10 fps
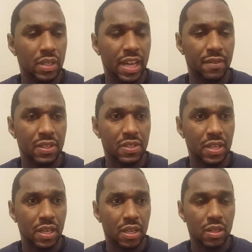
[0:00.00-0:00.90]
David
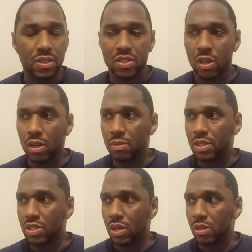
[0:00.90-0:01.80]
said in the Psalms,
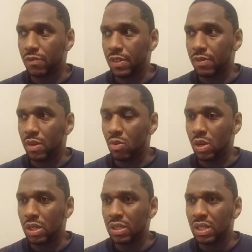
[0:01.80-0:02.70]
in Psalms
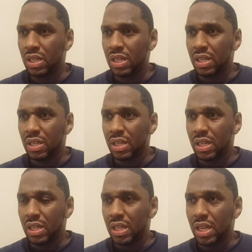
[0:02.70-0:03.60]
51,
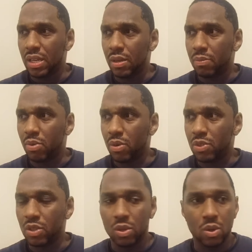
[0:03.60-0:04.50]
he
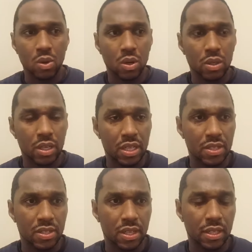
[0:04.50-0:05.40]
approached the Lord and
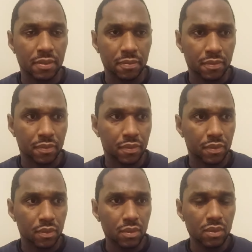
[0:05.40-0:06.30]
he said,
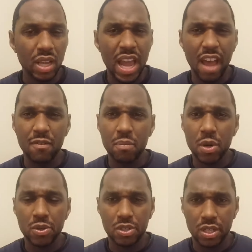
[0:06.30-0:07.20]
"Have
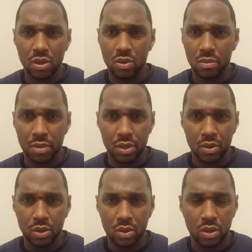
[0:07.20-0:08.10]
mercy on me,
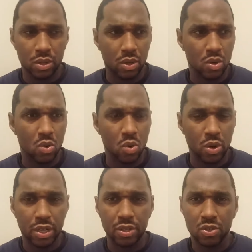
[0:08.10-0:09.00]
O Lord,
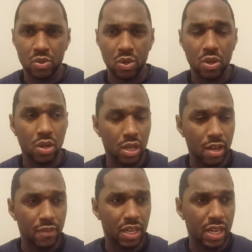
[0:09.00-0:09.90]
according to your
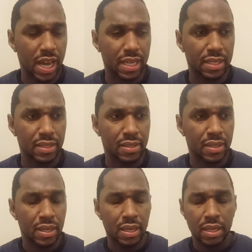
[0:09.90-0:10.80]
loving
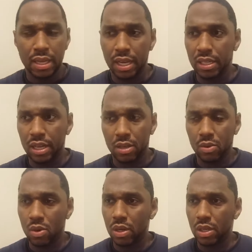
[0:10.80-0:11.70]
kindness." And
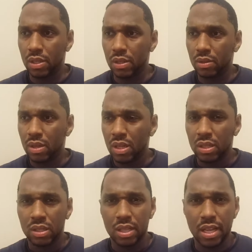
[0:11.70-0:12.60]
later on
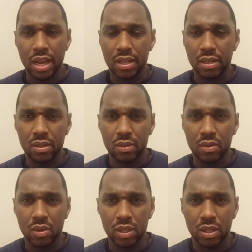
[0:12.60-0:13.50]
in
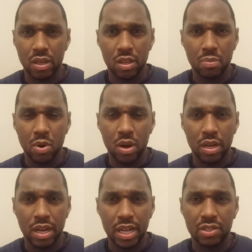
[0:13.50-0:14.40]
another
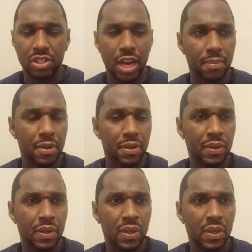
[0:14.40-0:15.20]
part of that chapter,